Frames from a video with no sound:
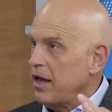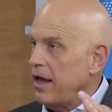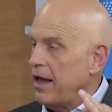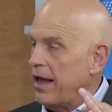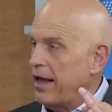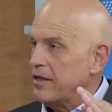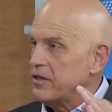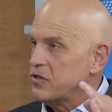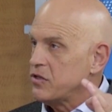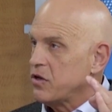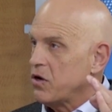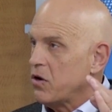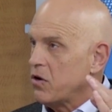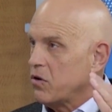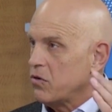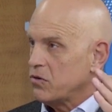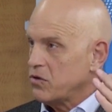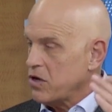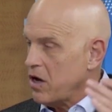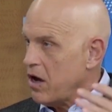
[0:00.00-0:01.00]
and
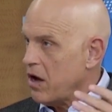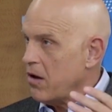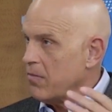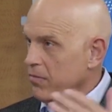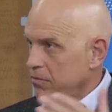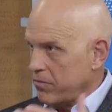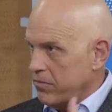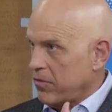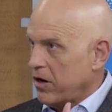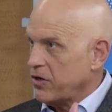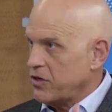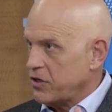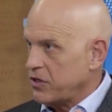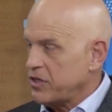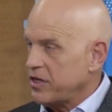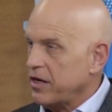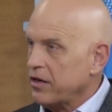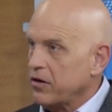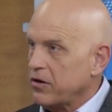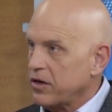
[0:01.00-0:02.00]
so Tom
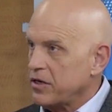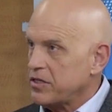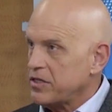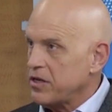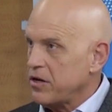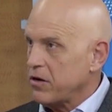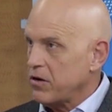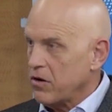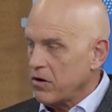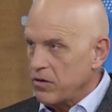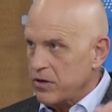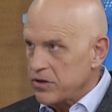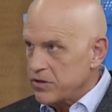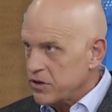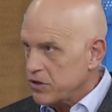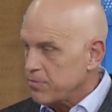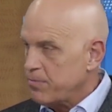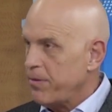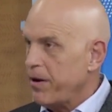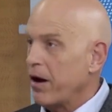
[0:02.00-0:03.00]
Marchicello, our COO, is
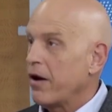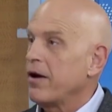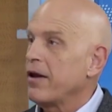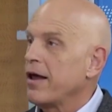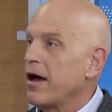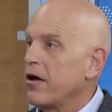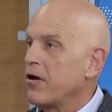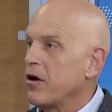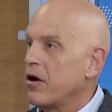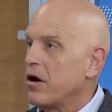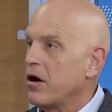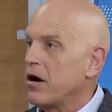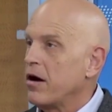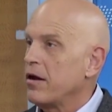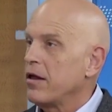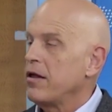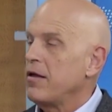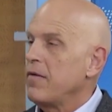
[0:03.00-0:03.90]
just bearing down hard,